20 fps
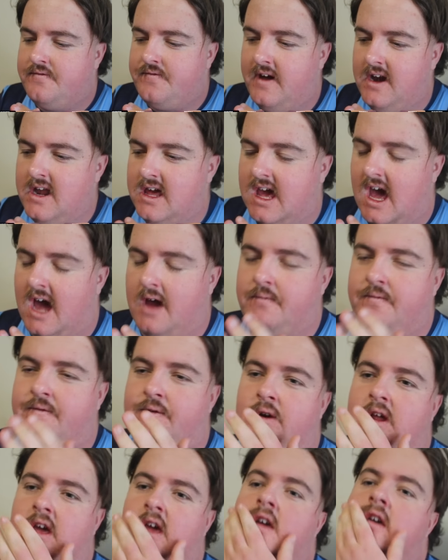a funny game,
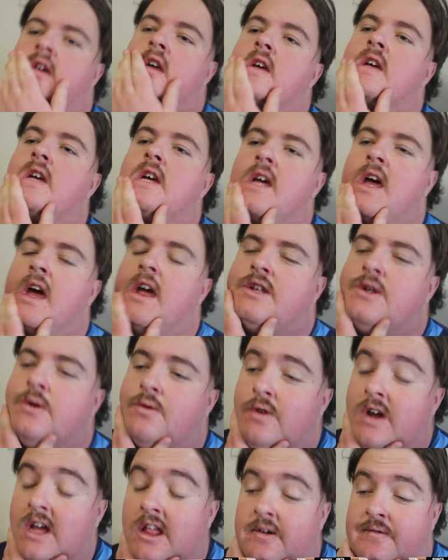footy. It's a
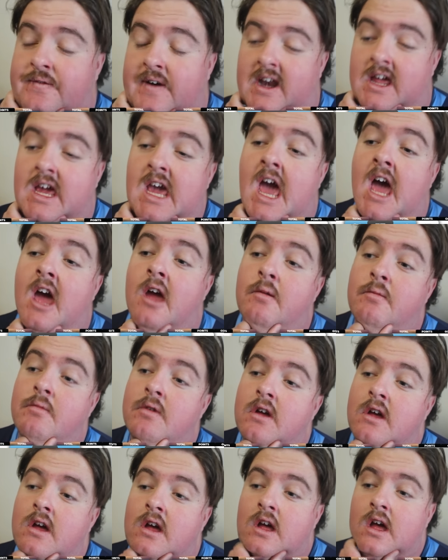really funny
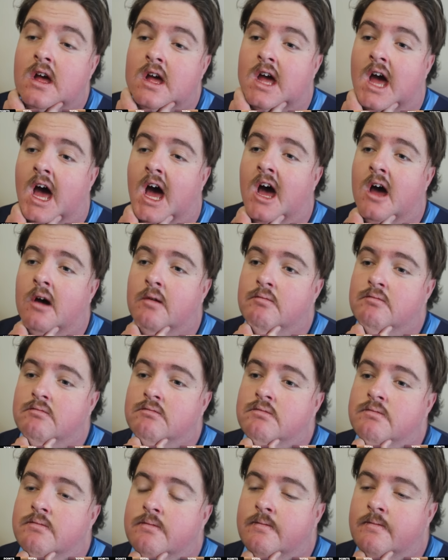game.
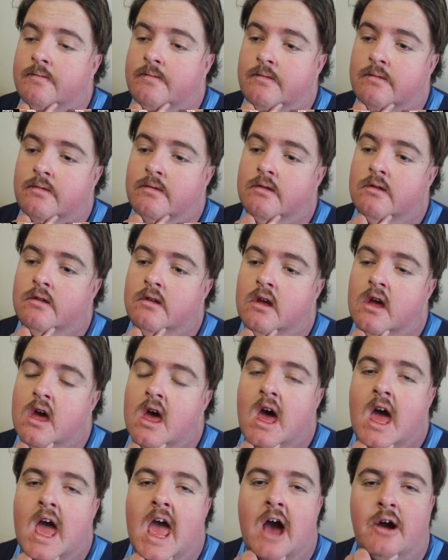
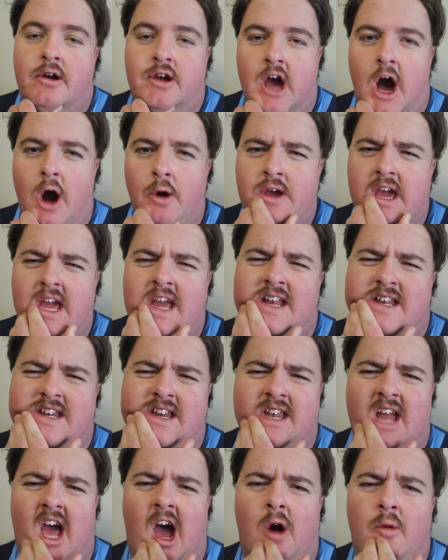Our goal kicking
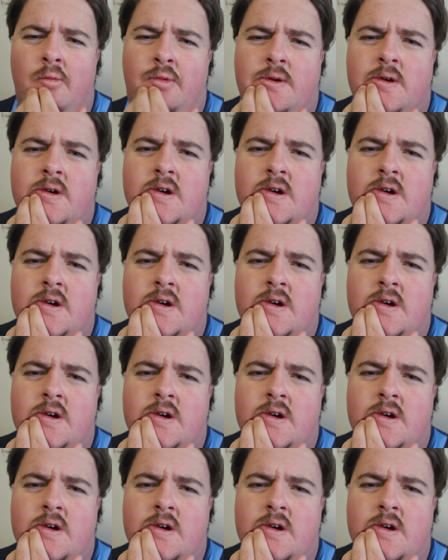didn't help.